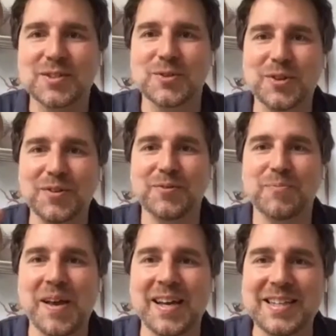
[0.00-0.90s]
of this sort
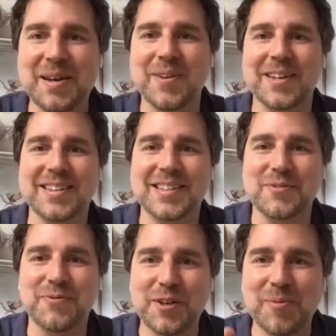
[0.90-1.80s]
of pandemic
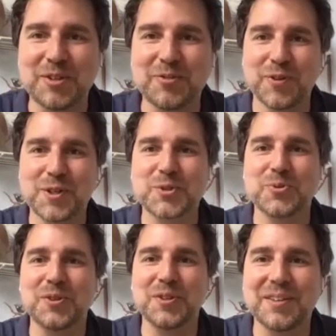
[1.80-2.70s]
and this very much
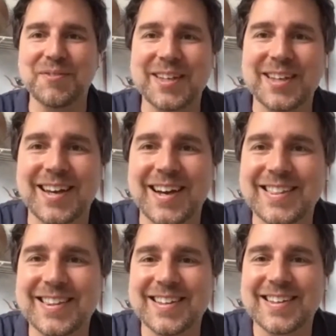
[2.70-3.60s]
virtual living,
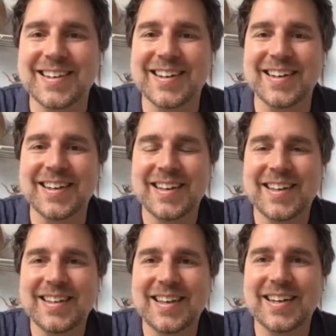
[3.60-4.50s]
I think,
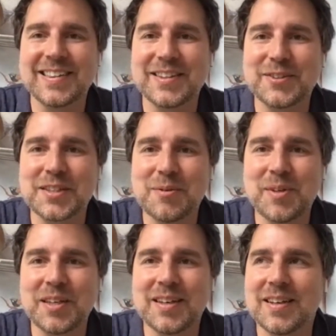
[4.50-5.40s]
I think
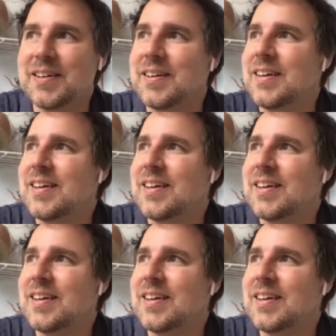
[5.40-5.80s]
there's going to be